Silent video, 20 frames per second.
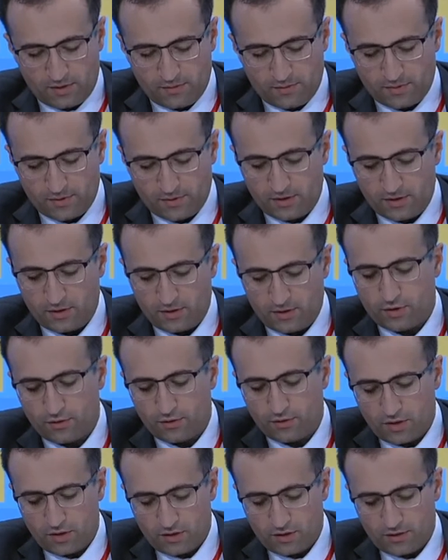people in
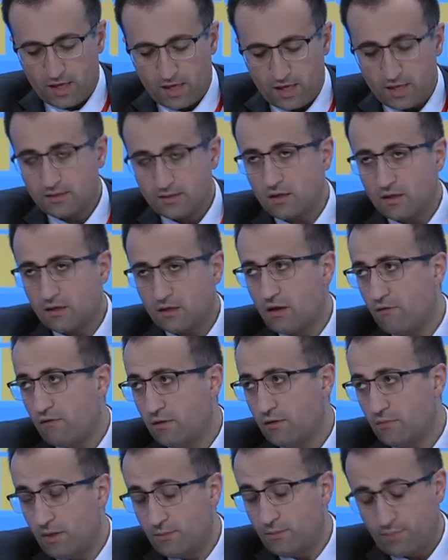rural areas are
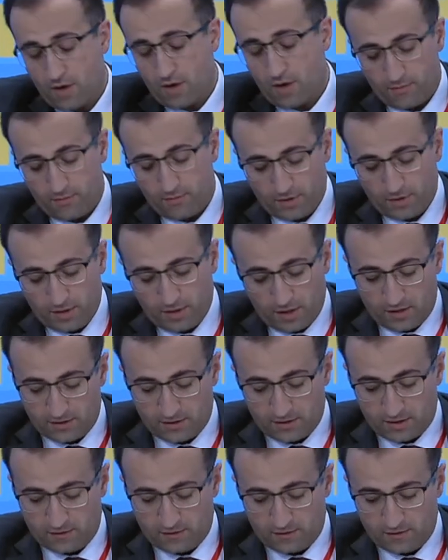covered by primary care
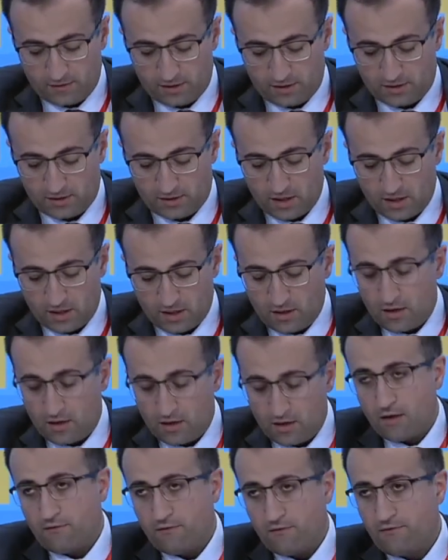services
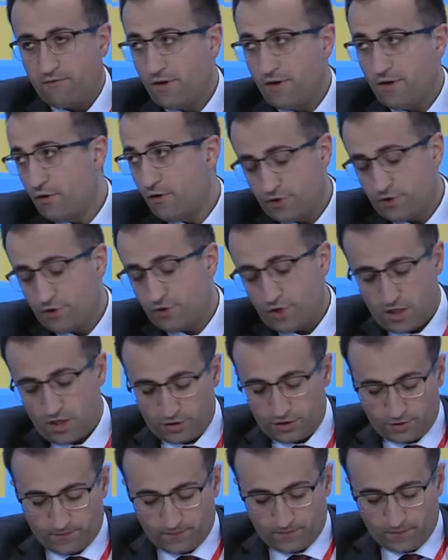free of
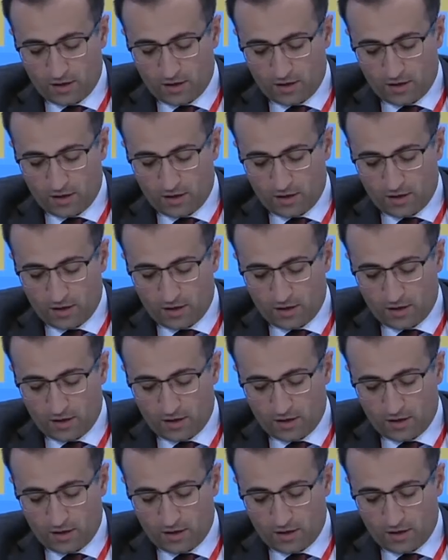charge,